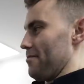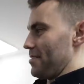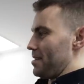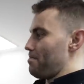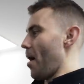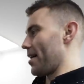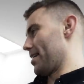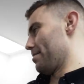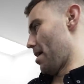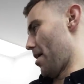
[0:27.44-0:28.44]
Haven't ridden a bike
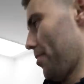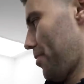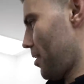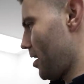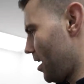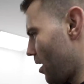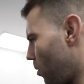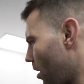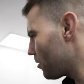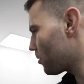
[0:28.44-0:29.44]
in a month.
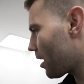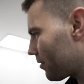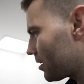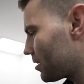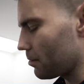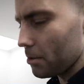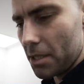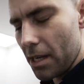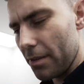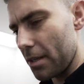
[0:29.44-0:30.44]
Why are you all covering it? You're
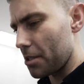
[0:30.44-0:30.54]
always covering